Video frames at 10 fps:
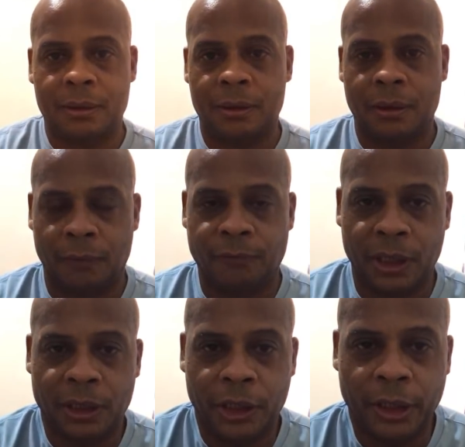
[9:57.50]
of
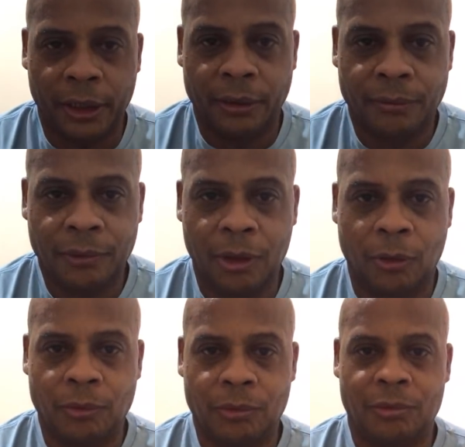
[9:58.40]
the year,
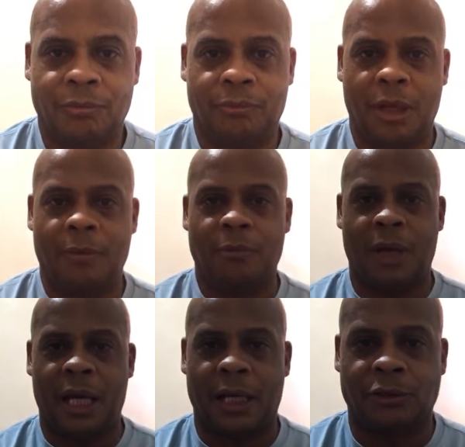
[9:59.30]
maybe
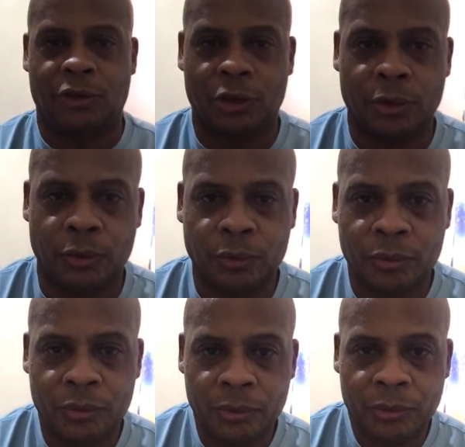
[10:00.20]
May or June.
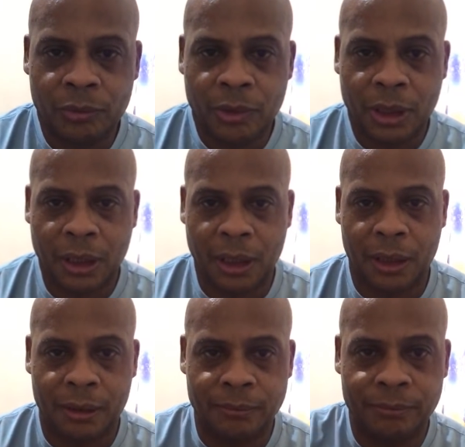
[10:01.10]

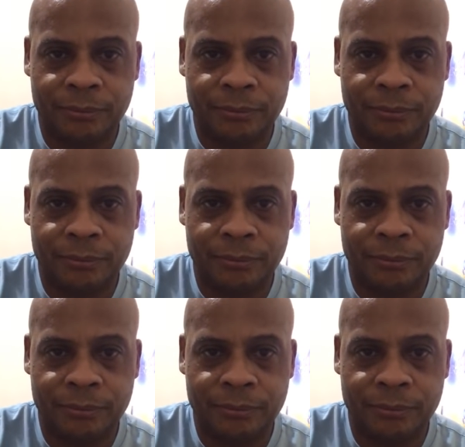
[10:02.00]
Um,